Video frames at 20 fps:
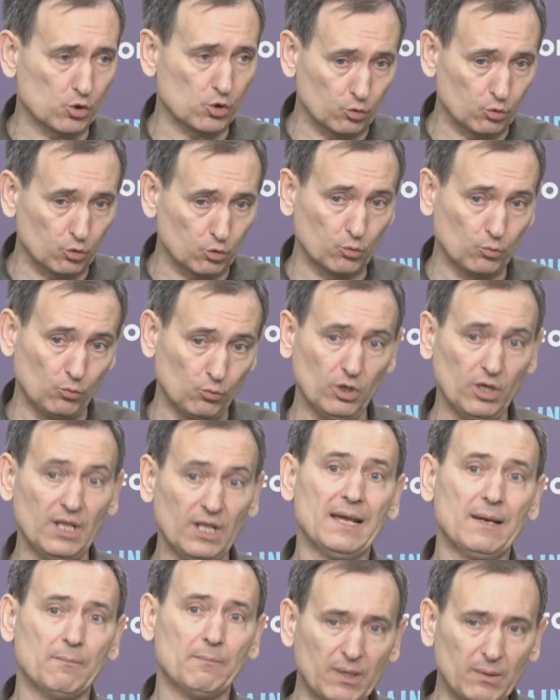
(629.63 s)
they
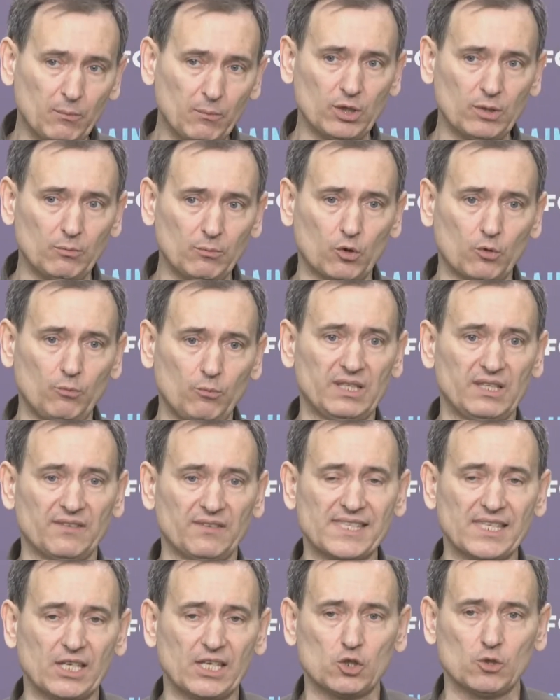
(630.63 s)
evidence that we have
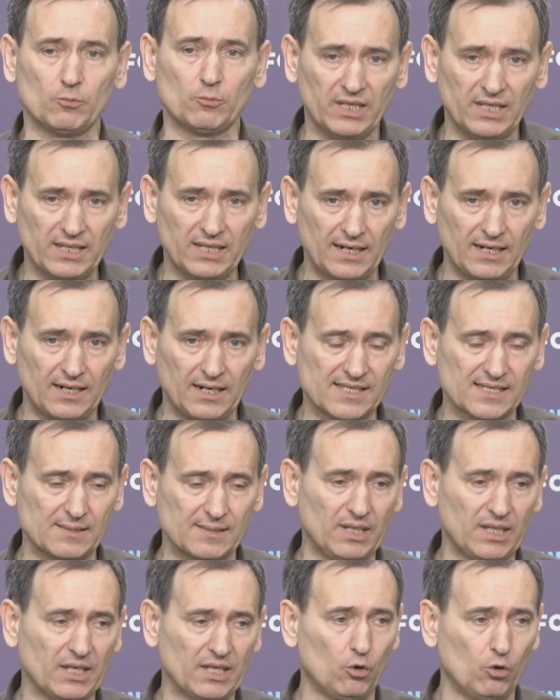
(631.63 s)
about
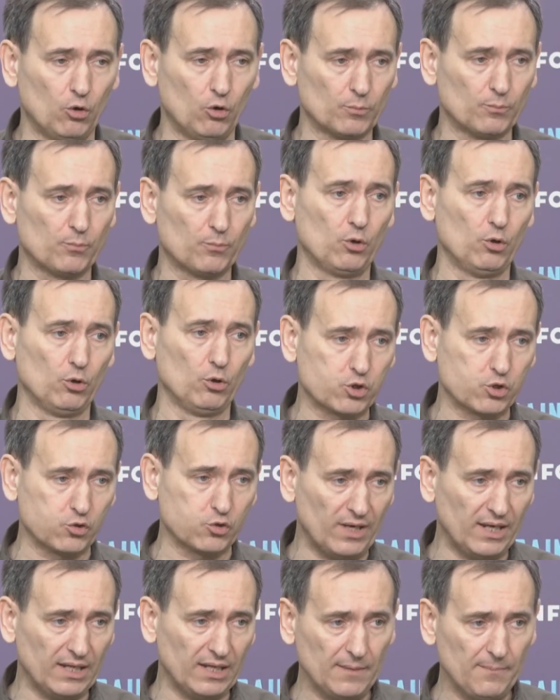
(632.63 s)

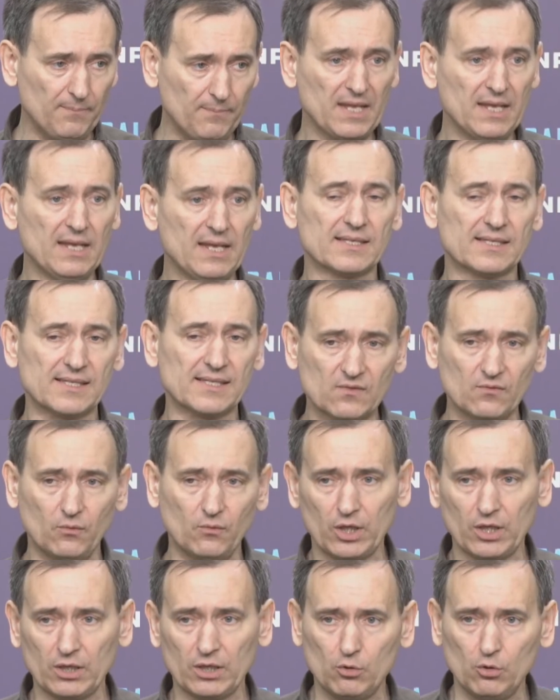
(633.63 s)
150 countries are
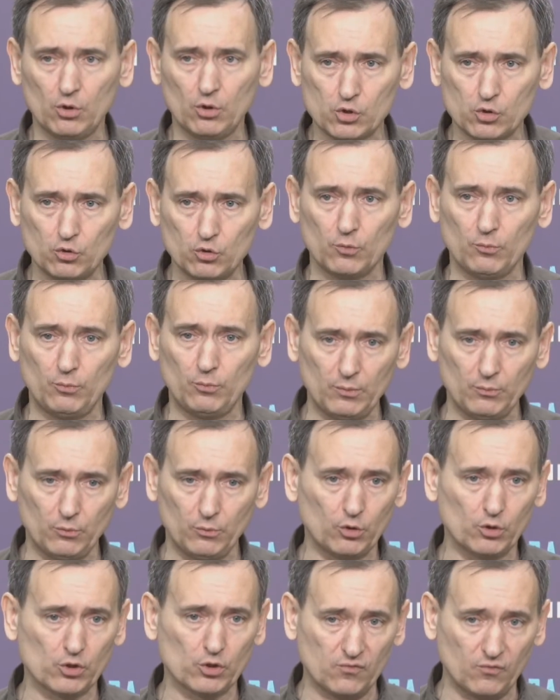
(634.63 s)
allies, so we will do
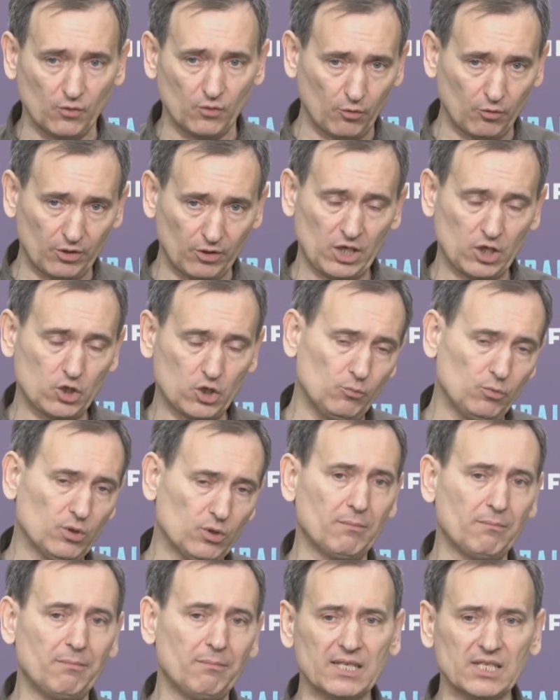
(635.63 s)
everything possible to
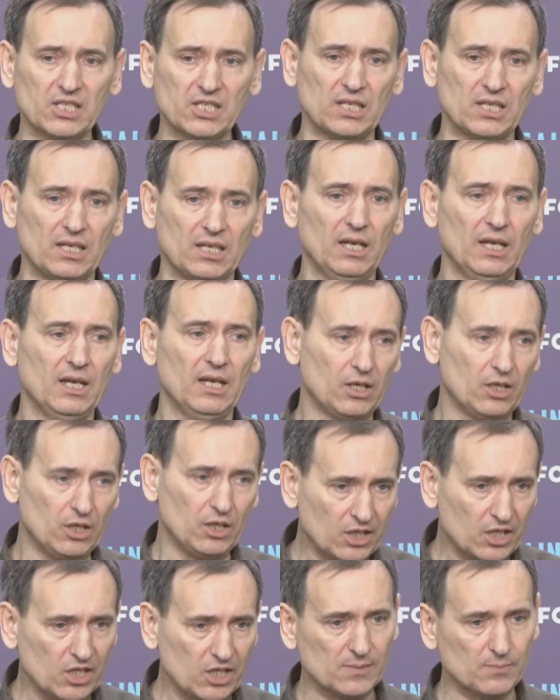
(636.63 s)
have the General
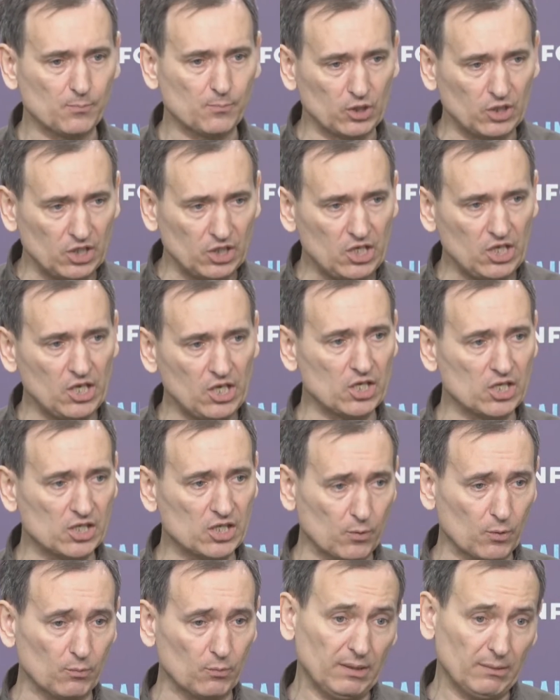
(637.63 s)
Assembly of the United
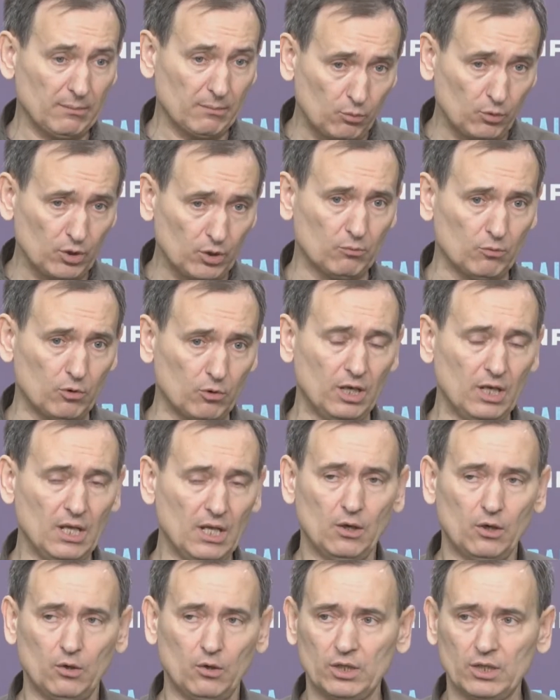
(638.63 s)
Nations vote
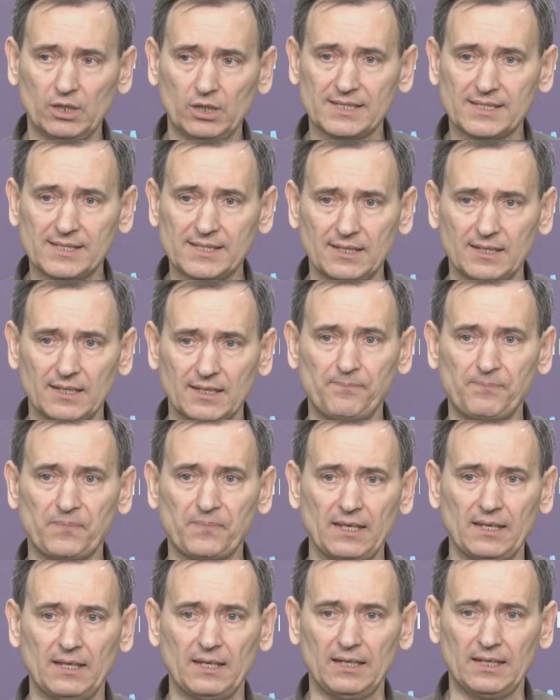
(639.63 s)
for the creation of such
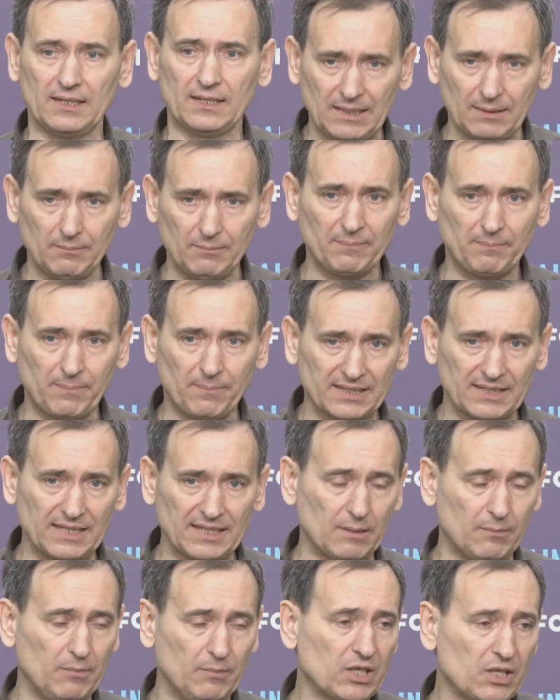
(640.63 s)
tribunal, and if we
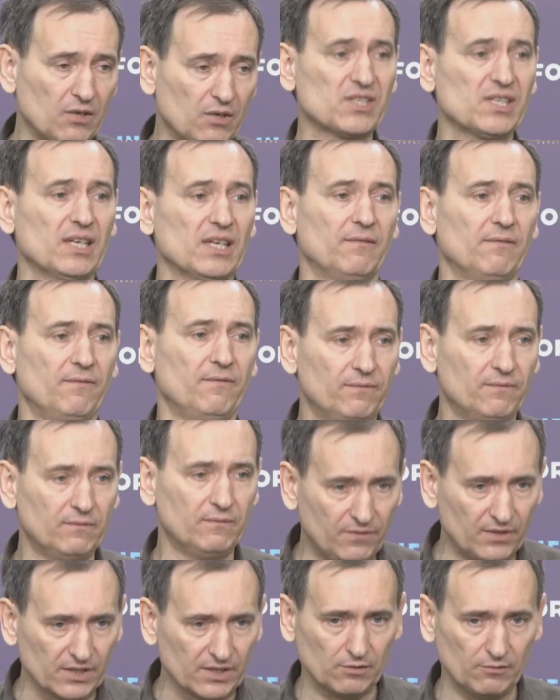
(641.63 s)
see any
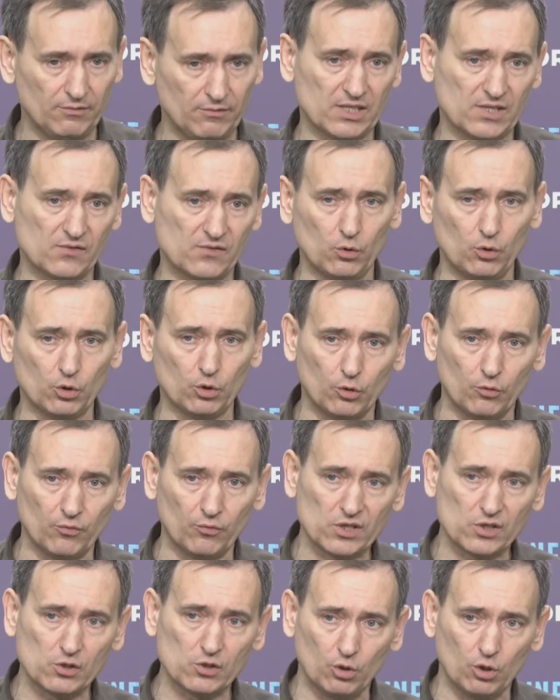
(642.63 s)
counteraction on the
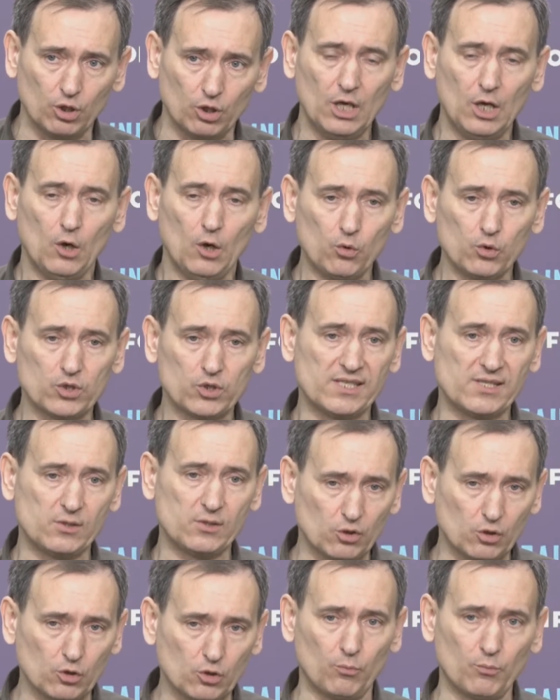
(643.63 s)
side of
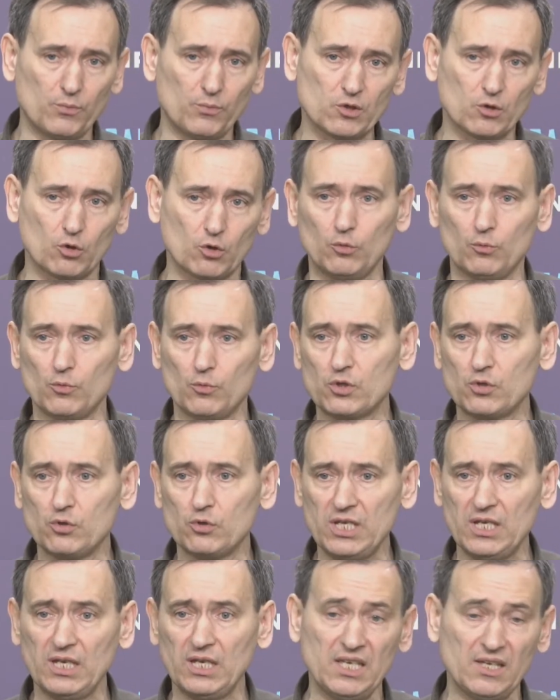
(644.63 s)
our partners who
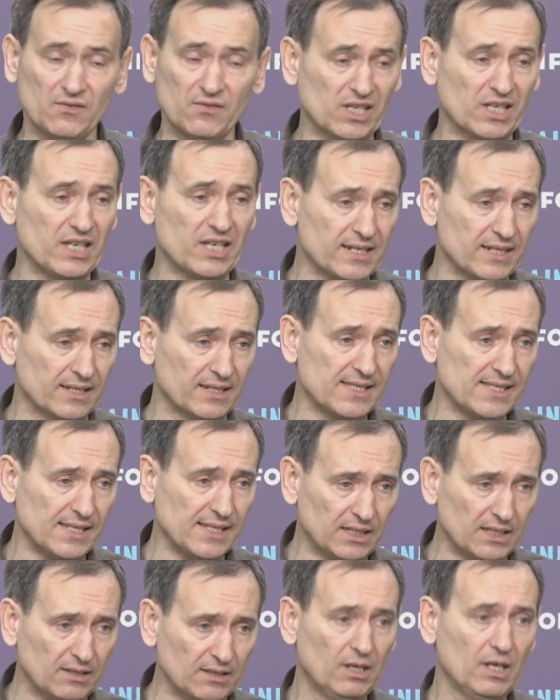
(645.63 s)
already
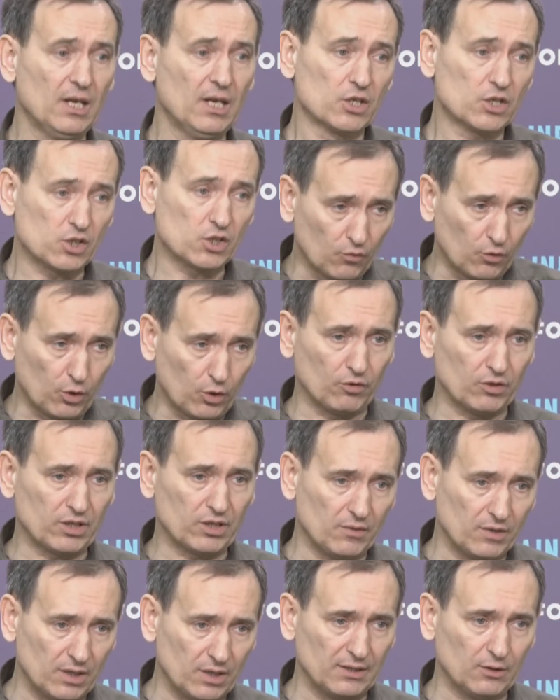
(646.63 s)
expressed themselves
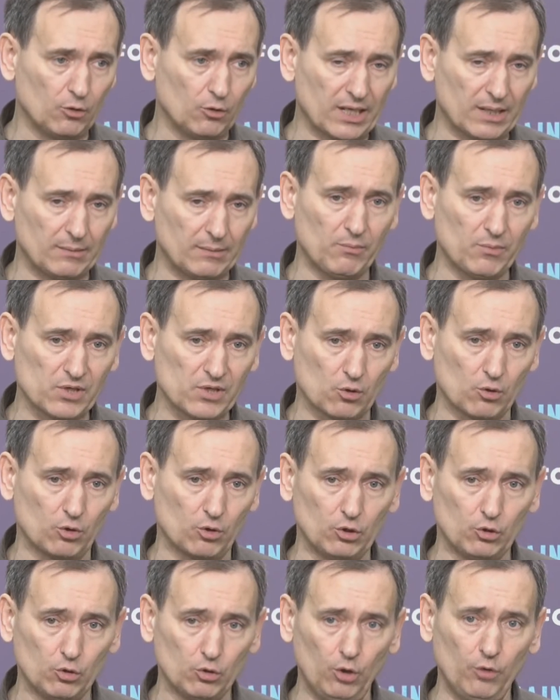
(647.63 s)
as ready to
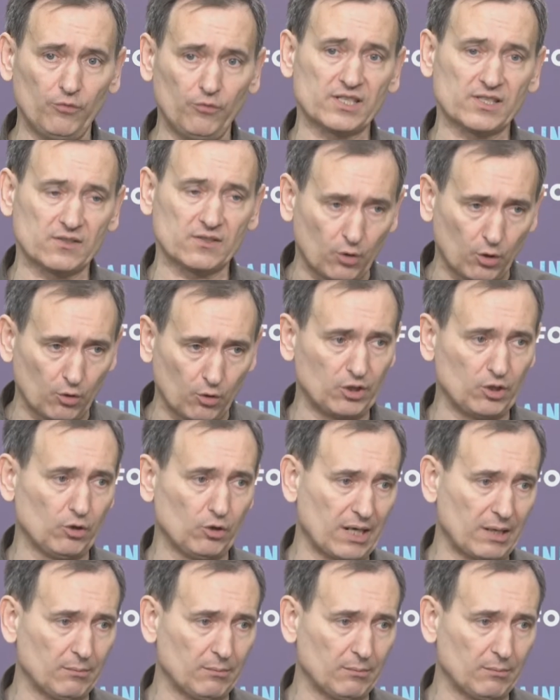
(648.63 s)
create such court,